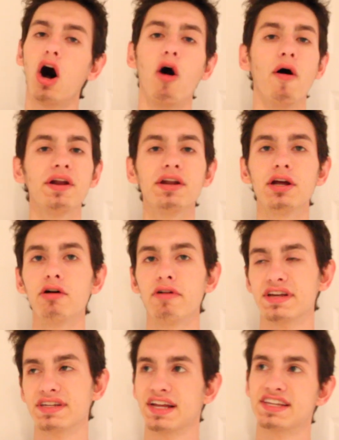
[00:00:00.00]
all I know
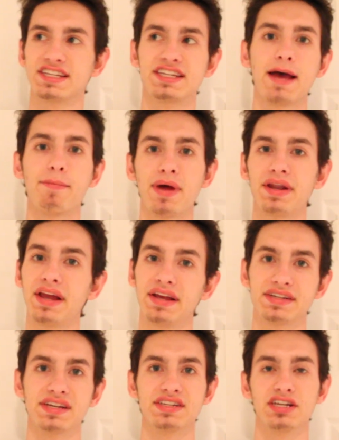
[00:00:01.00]
is that Sam
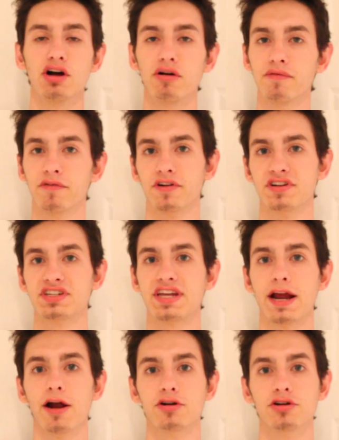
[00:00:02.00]
Mendes is known for his
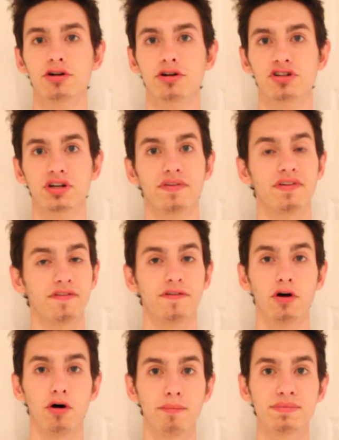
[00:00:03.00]
character-driven
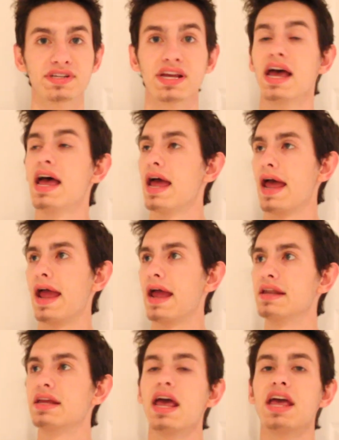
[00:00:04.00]
films
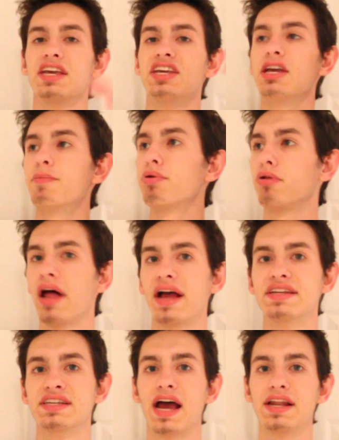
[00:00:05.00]
and he
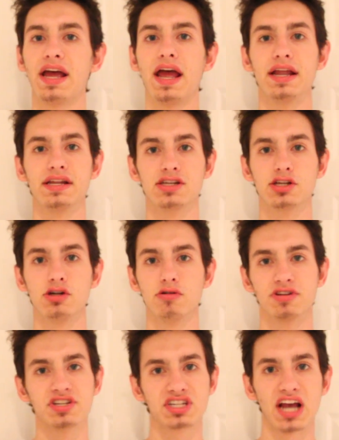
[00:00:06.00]
applies that end
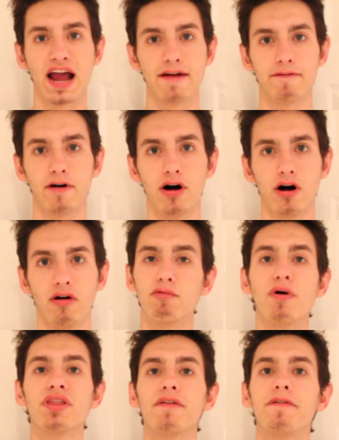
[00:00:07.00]
to Skyfall.
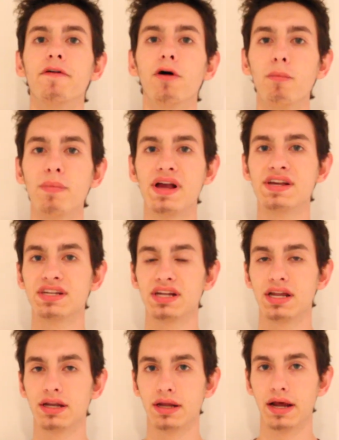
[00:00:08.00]
When the film isn't
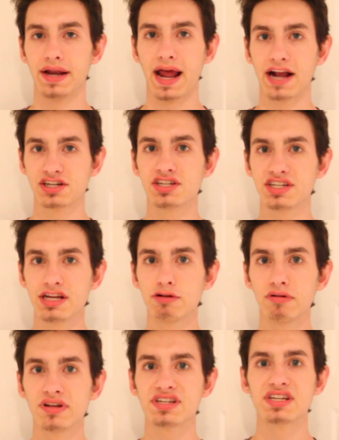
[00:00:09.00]
in an action
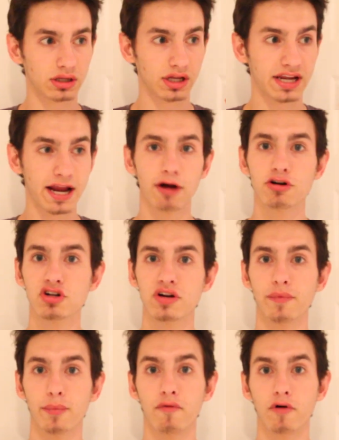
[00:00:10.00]
sequence, the
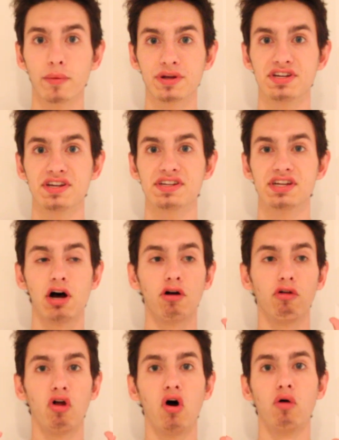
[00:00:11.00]
character-driven performances
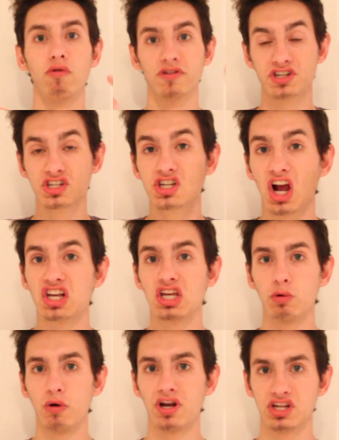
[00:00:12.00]
alone will suck
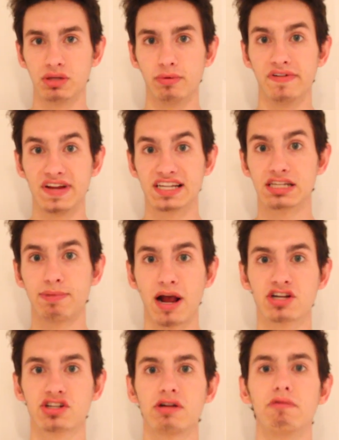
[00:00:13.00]
you into the movie,
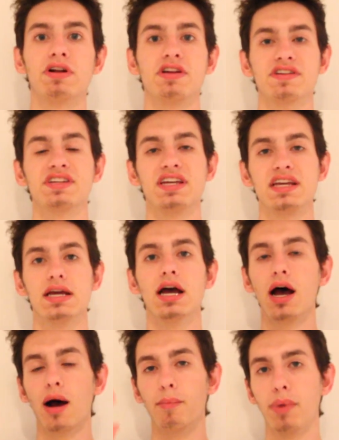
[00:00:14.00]
especially when you
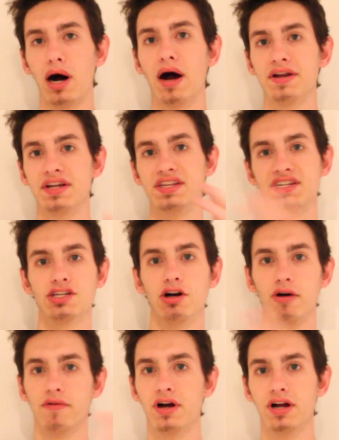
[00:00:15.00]
see Bond and
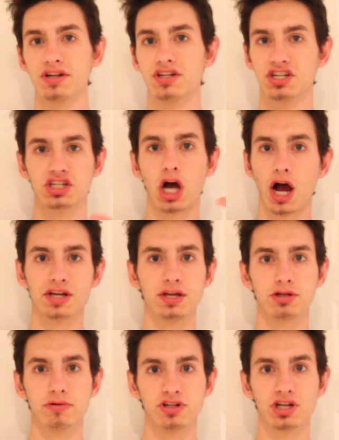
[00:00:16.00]
Silva just
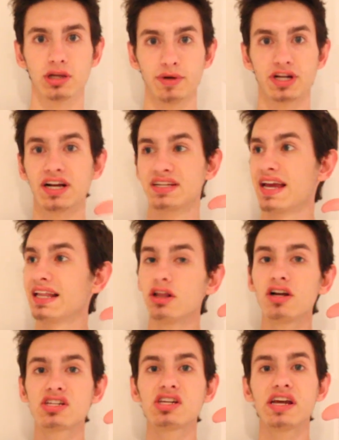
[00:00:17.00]
talking to each other, because it
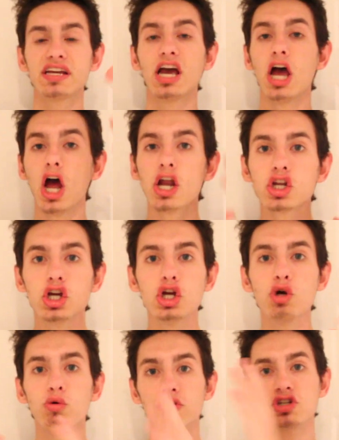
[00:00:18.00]
looks like
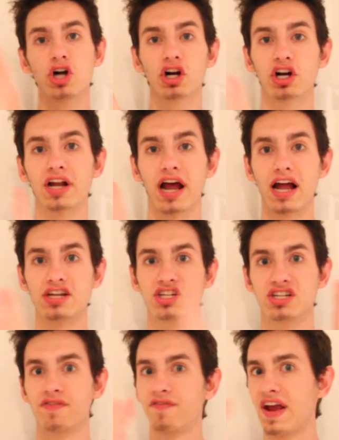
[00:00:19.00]
two juggernauts
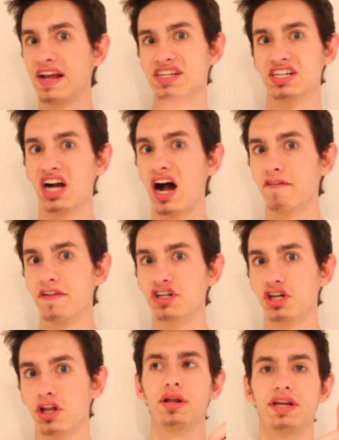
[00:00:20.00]
just facing off
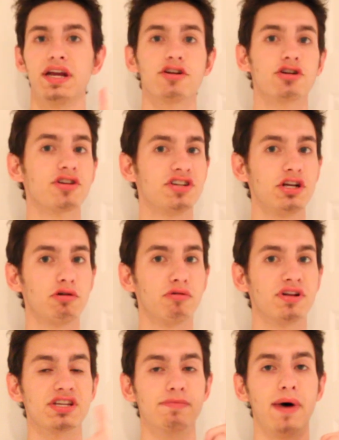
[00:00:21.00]
each other. The intro
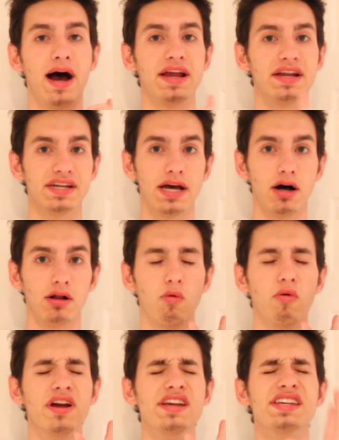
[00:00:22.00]
sequence by Adele
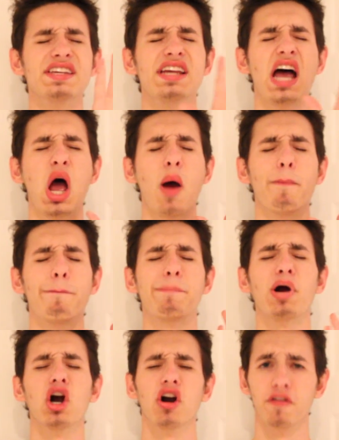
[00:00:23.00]
was
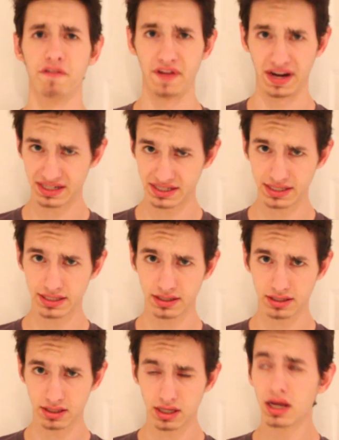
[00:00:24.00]
perfect.
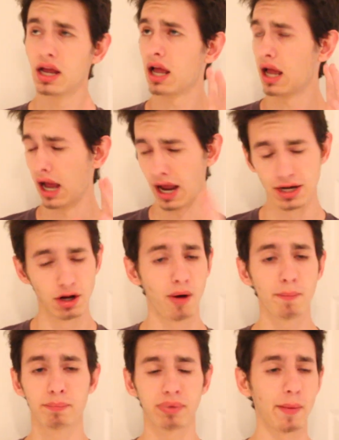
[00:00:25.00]
I
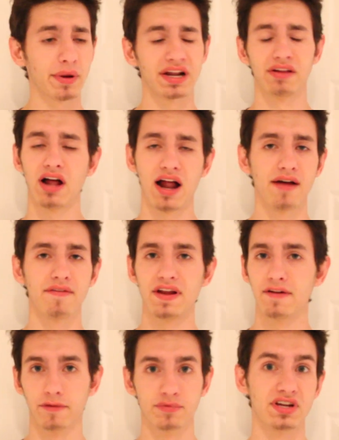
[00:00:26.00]
know I'm probably gonna lie if he from